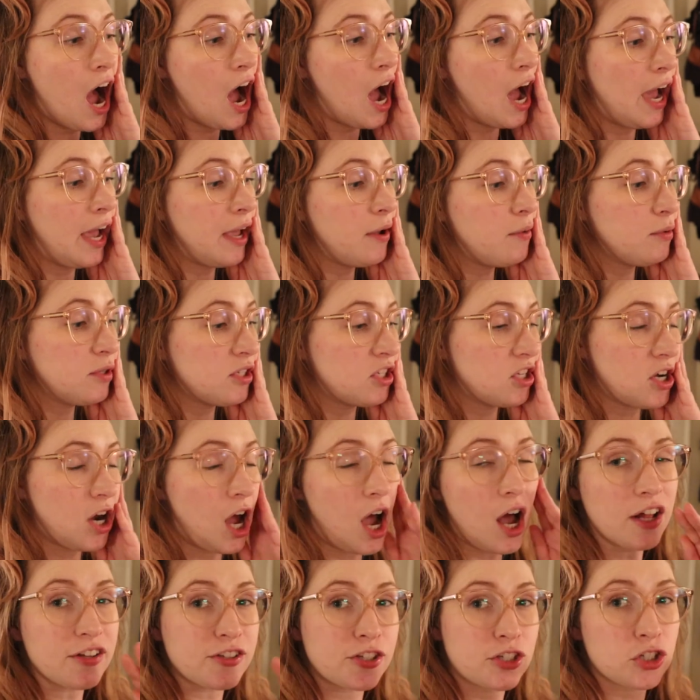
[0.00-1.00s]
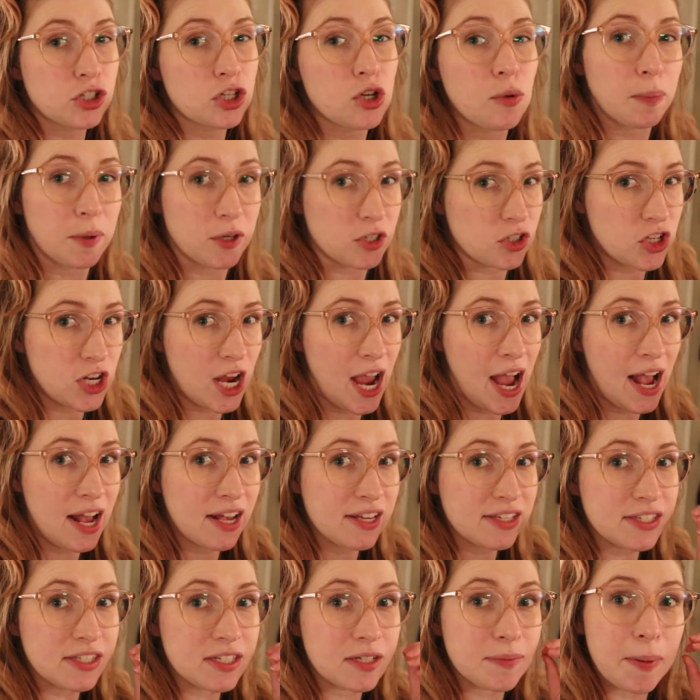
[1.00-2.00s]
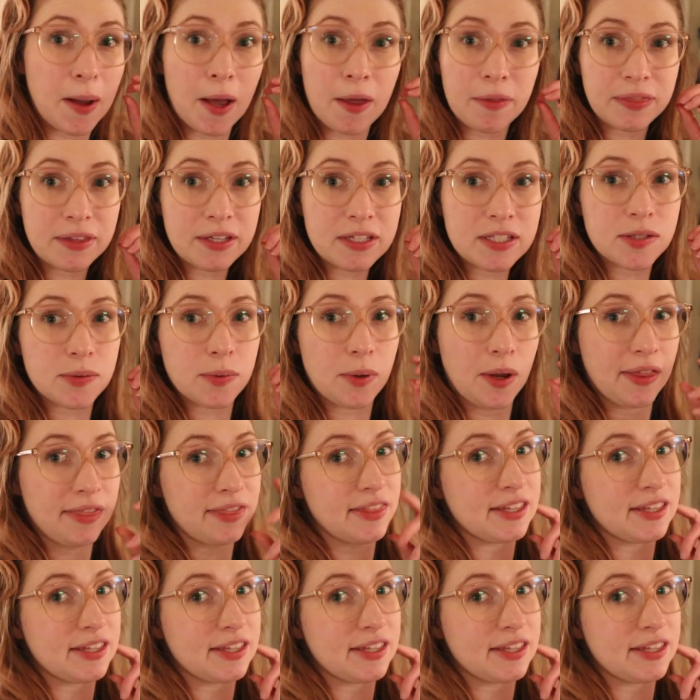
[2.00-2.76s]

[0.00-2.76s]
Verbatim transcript: I was not super jazzed about this one.